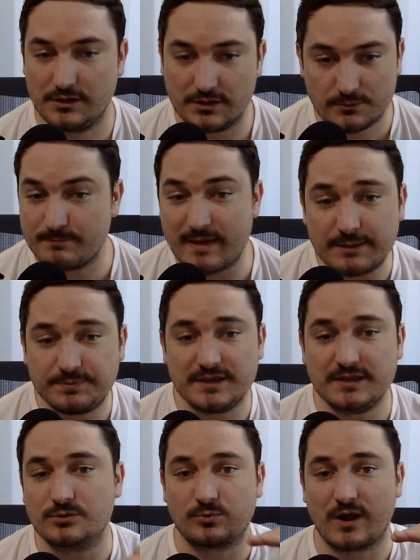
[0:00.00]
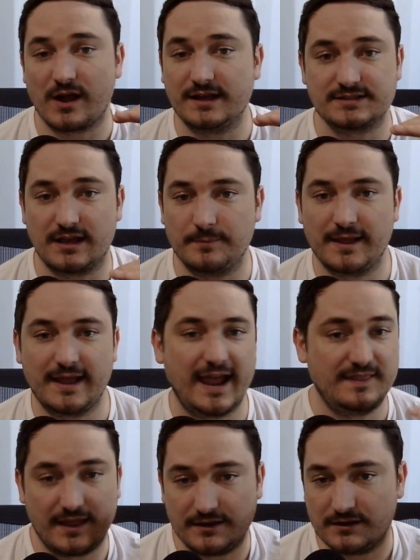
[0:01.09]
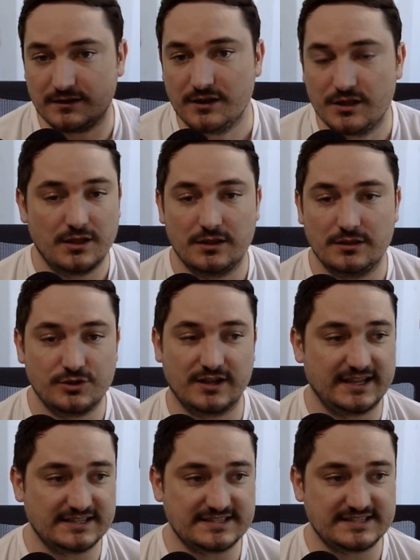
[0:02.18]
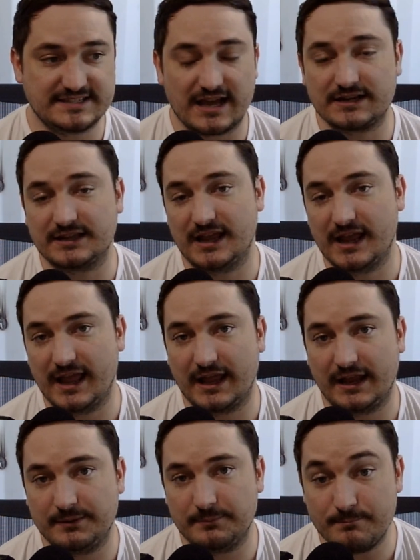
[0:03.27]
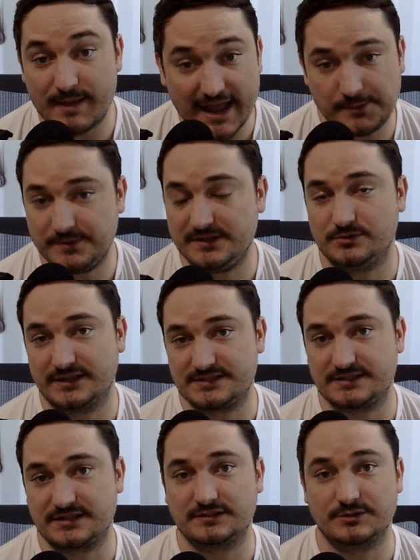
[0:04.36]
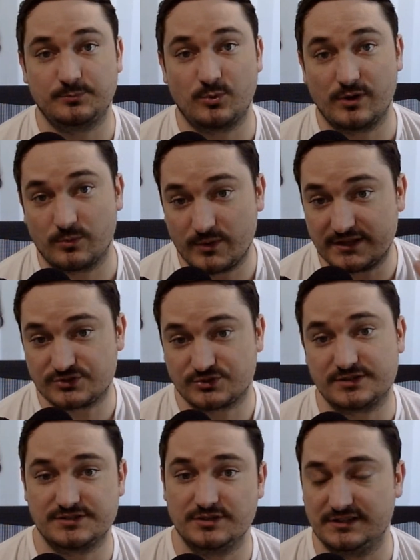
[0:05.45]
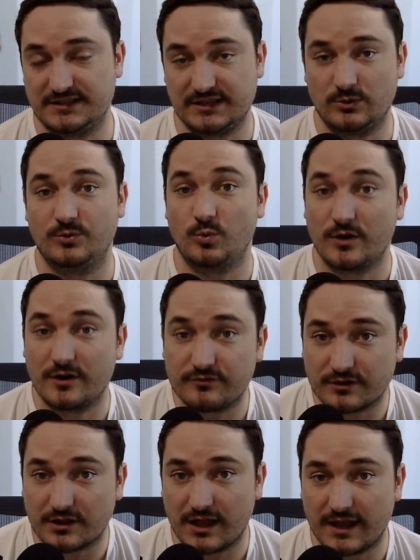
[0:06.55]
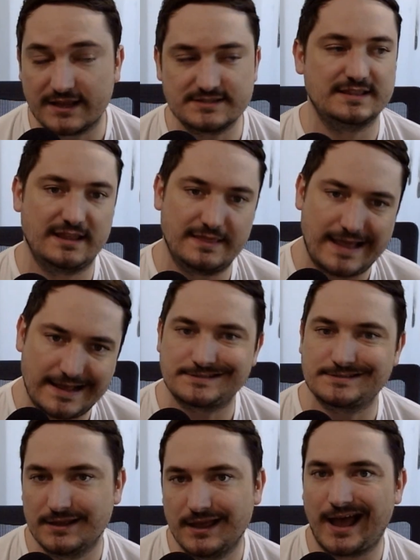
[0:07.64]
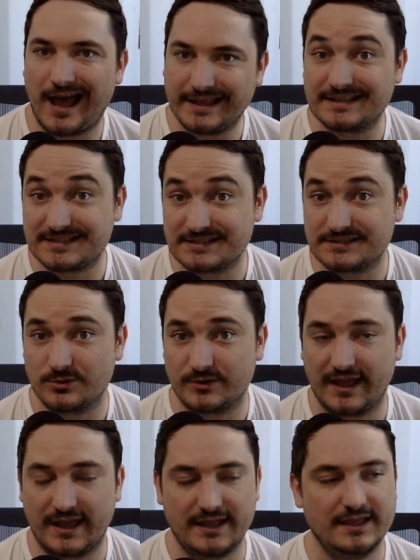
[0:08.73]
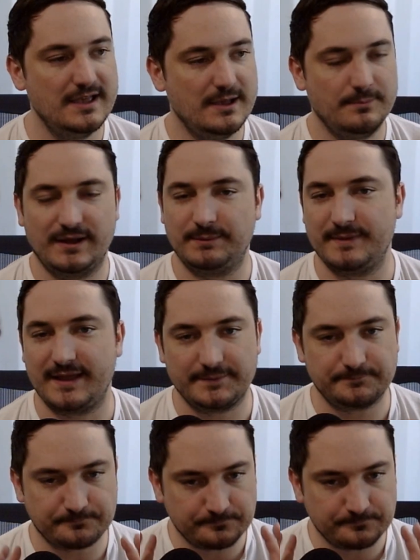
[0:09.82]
maybe you'll rise up and then you're going to get stuck, and maybe you'll get stuck to the point where we can trust you to deal with one of our clients, and then I guess it's okay. But man,